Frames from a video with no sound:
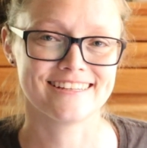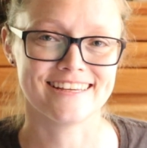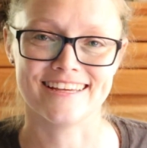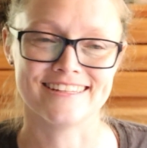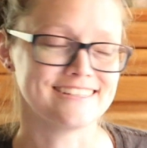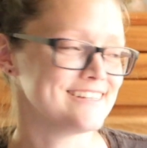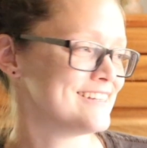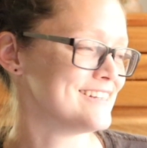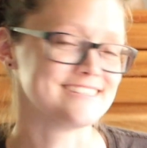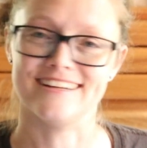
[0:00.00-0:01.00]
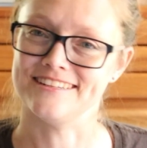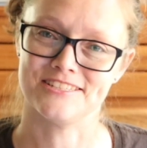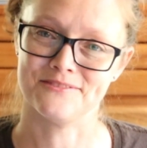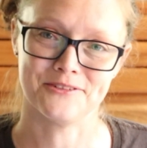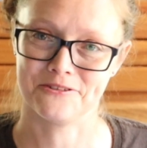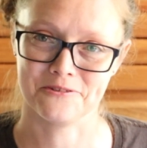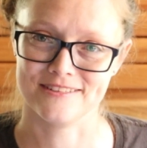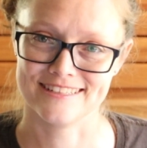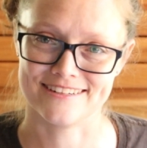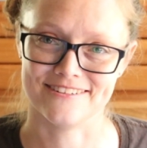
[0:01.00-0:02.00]
it is not a severe tool
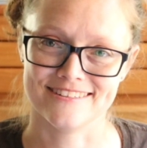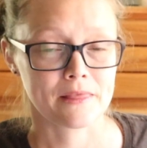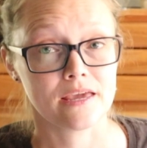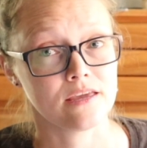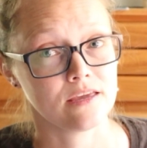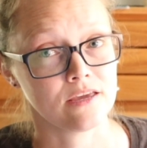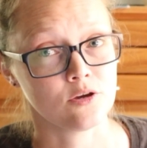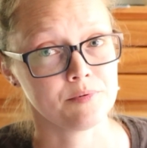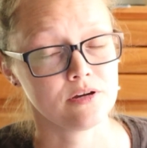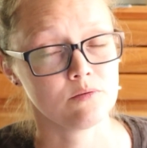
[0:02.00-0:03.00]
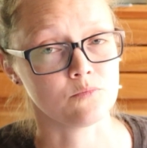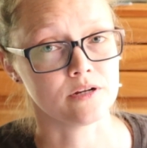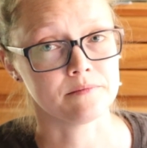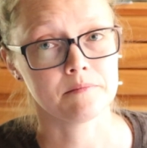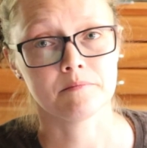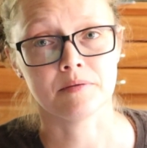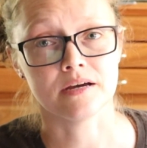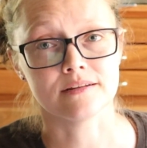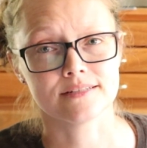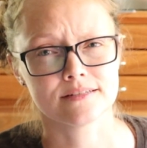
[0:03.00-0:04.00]
at all. It could become one,
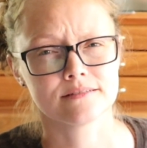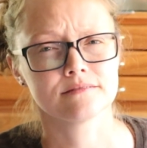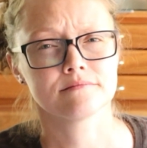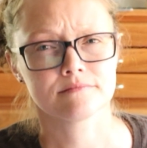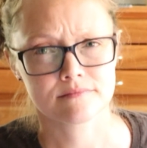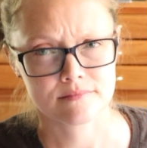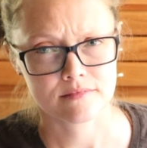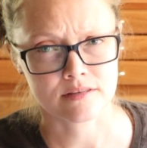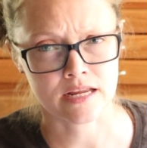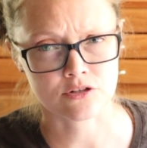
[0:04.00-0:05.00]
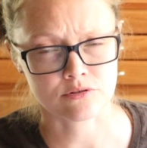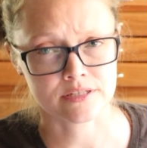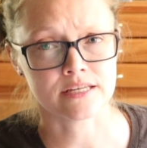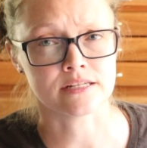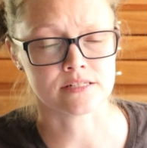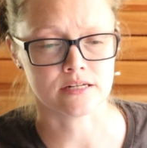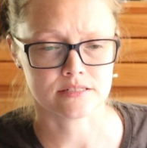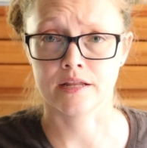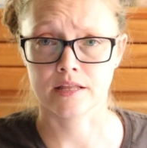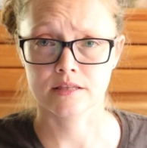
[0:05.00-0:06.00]
but naturally, it is not.
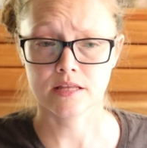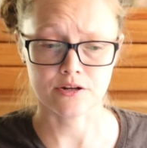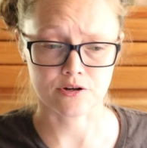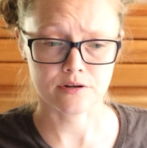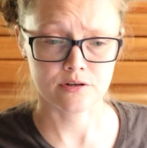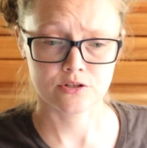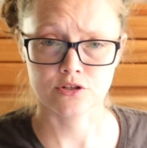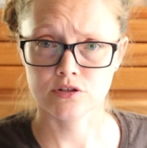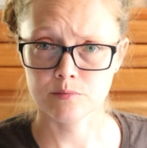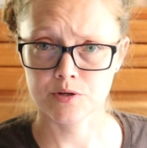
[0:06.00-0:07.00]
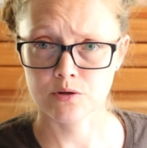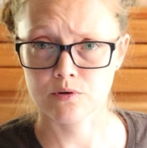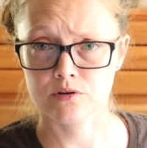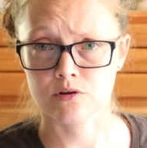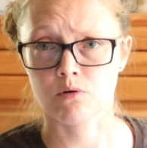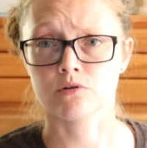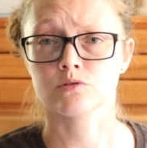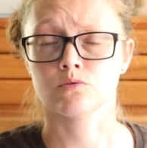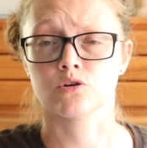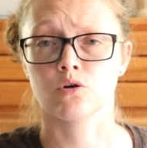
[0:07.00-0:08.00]
And then later, determining whether a
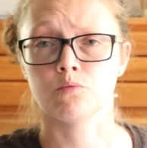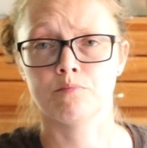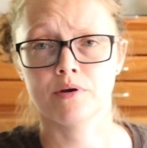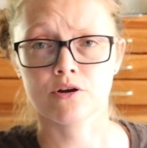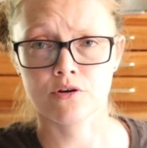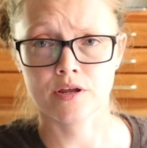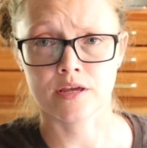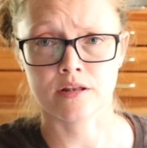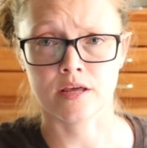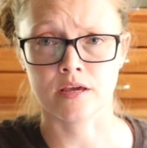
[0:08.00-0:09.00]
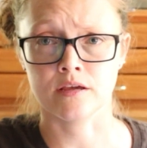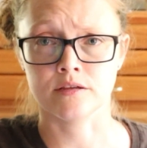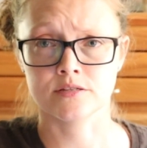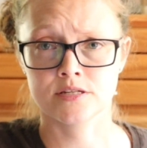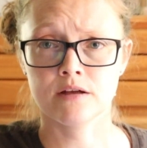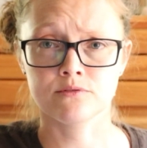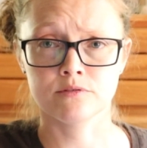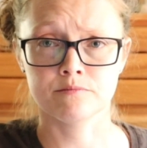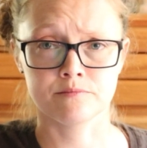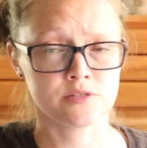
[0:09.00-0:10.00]
horse will go better in a
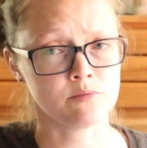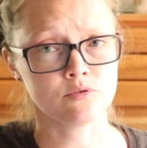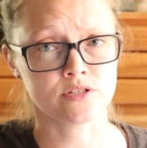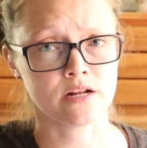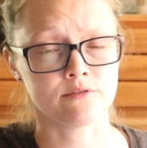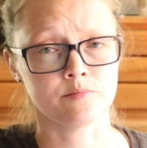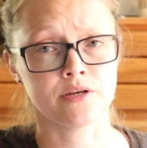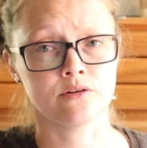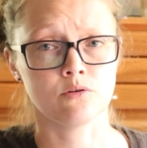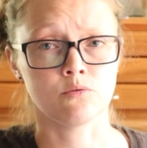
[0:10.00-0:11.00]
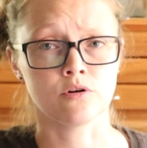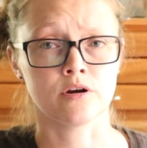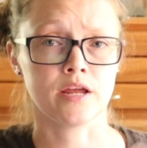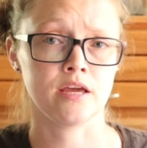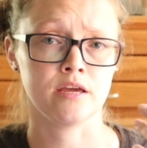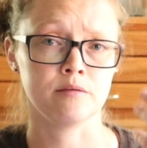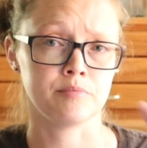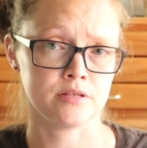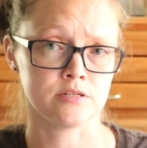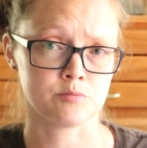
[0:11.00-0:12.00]
simple snaffle bit or a
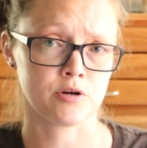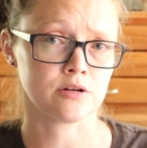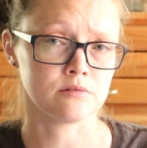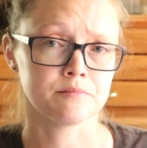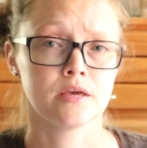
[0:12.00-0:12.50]
bitless bridle.